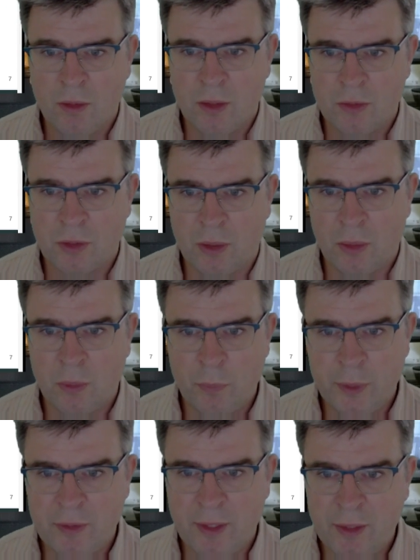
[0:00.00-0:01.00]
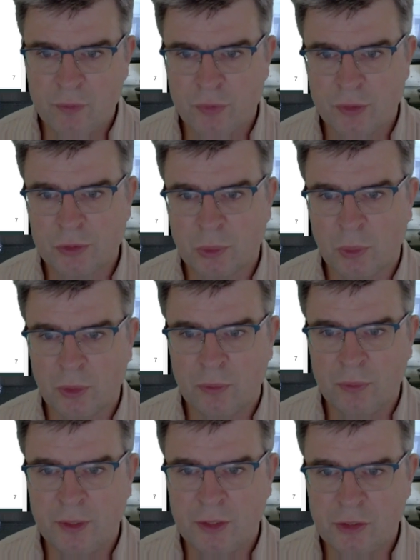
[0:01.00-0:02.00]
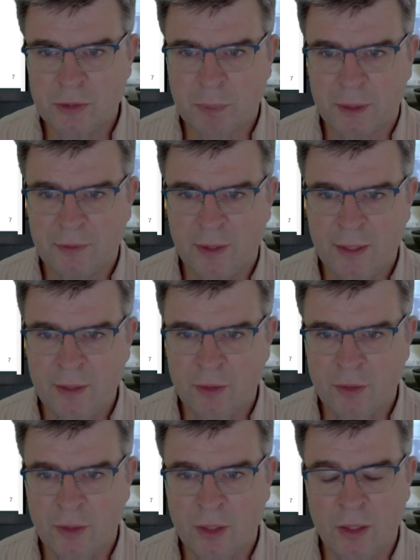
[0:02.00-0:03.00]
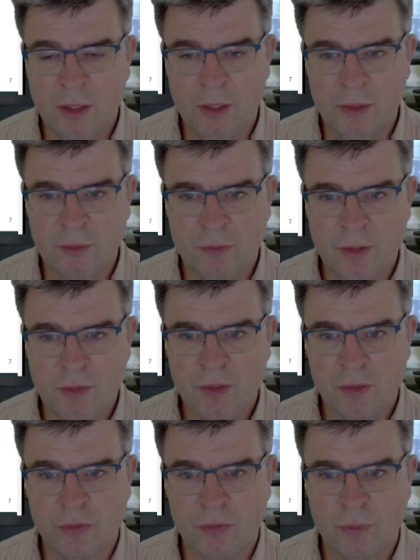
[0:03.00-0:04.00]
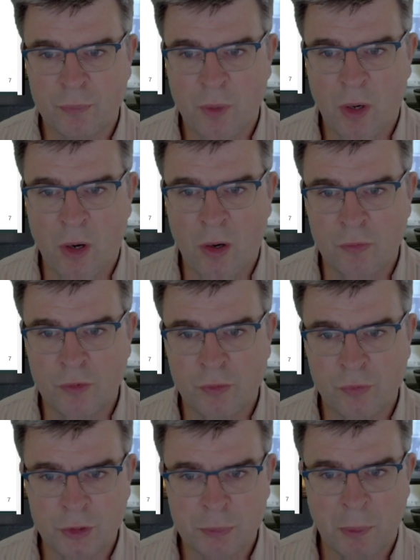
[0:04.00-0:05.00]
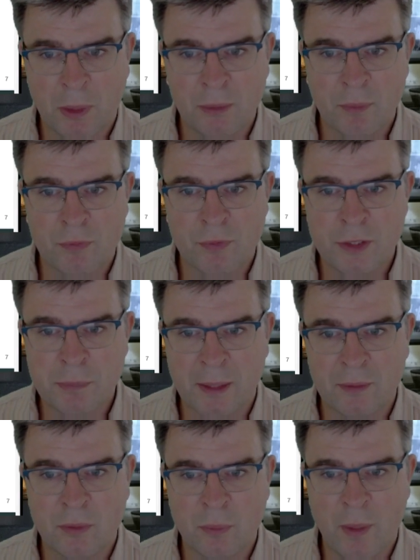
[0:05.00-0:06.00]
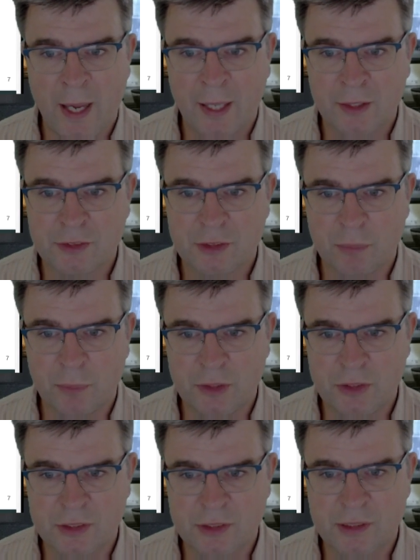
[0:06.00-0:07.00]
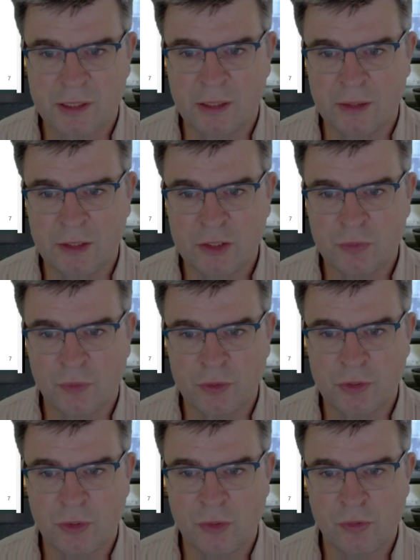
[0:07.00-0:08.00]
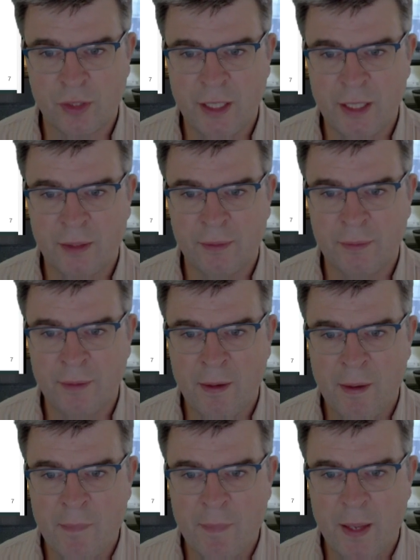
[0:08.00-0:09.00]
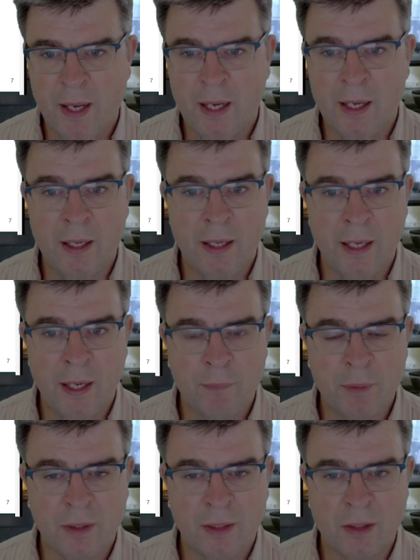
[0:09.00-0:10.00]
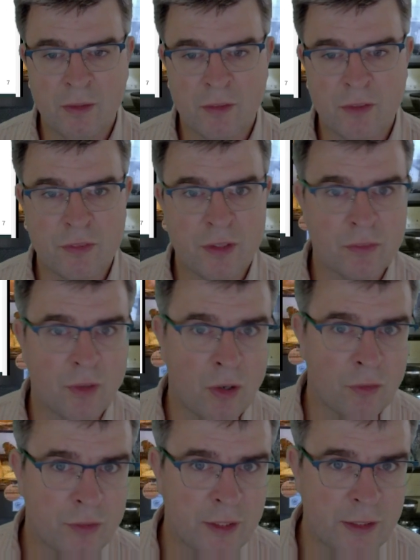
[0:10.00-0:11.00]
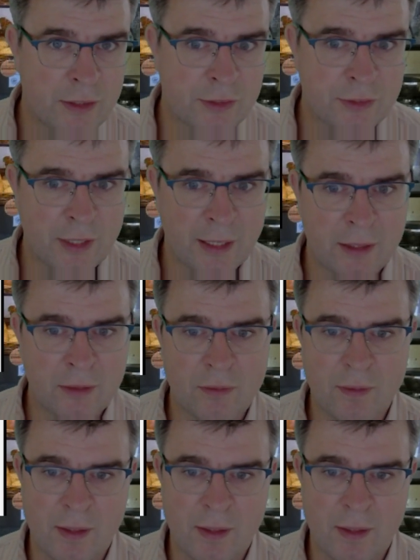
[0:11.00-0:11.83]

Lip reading: So we take the first order conditions by taking the derivative of the first part with respect to X, which is this function over here, and we take the derivative of the second